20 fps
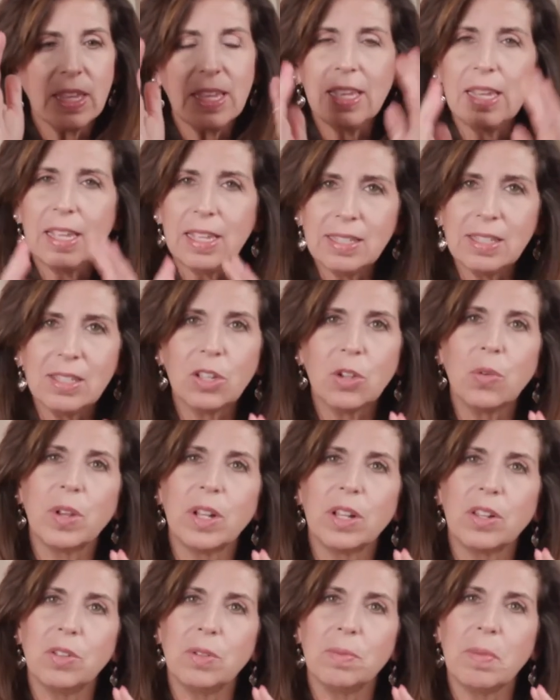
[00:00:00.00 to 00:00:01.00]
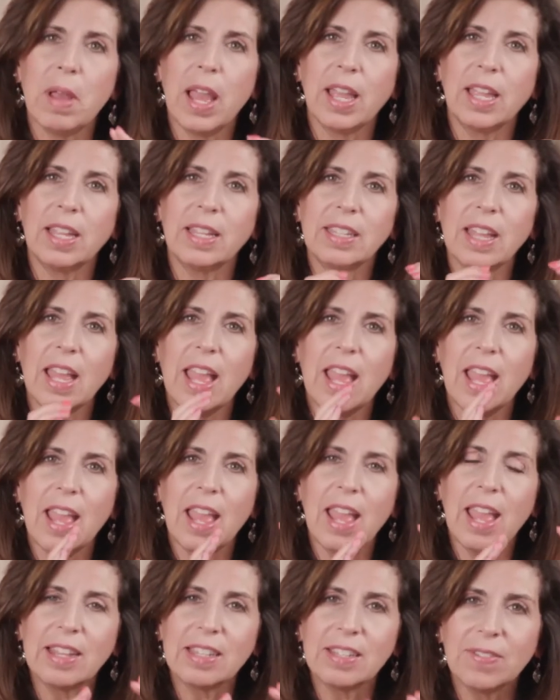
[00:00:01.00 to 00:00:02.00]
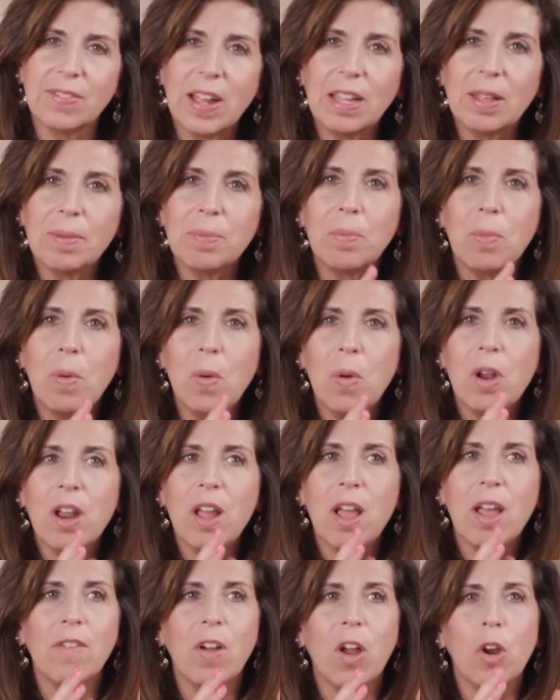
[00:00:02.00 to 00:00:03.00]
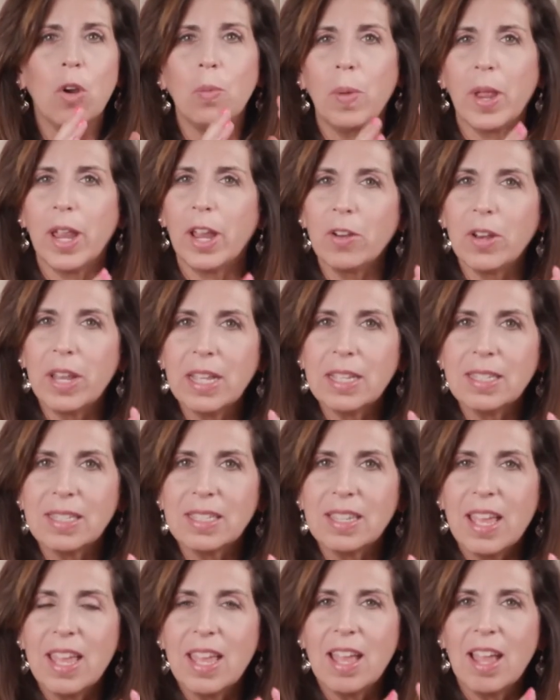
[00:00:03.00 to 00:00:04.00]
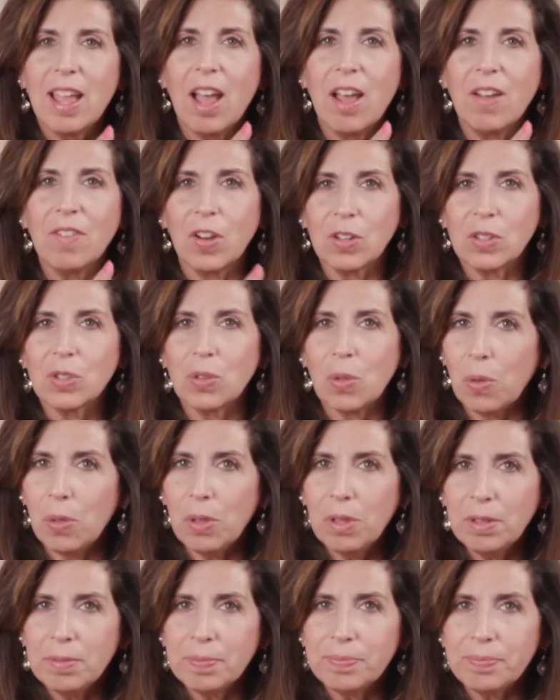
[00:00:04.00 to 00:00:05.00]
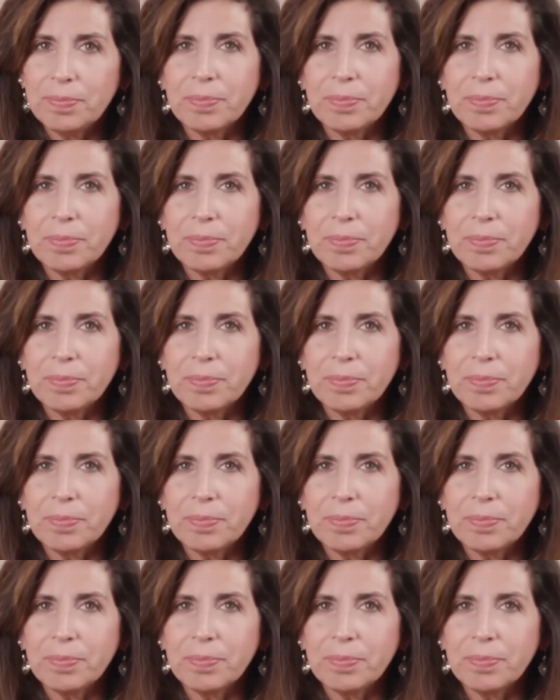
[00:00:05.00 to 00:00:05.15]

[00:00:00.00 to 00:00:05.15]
ease the critical mind and develop more of our awareness of our soul